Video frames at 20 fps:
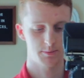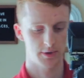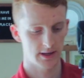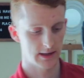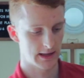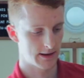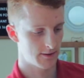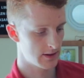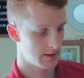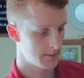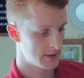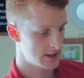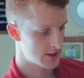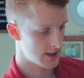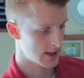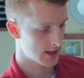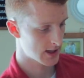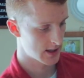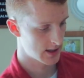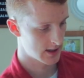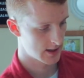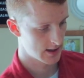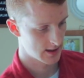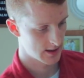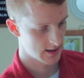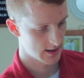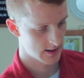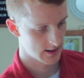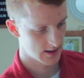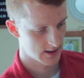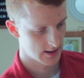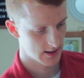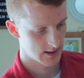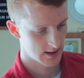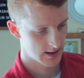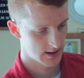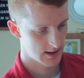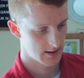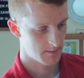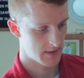pretty level. Let me check
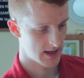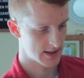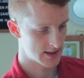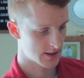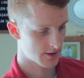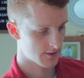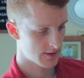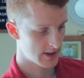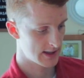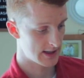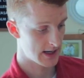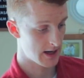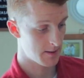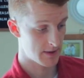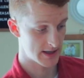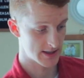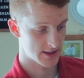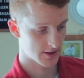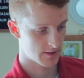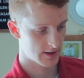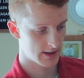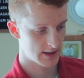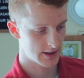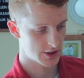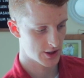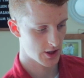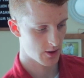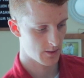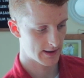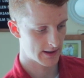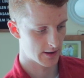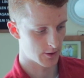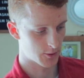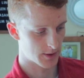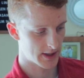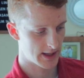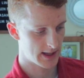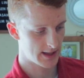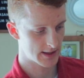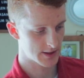my screen. Yep, my screen is showing
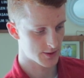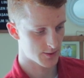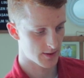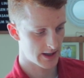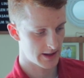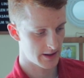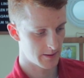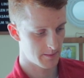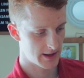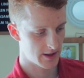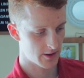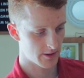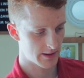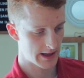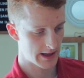green. It's right in the middle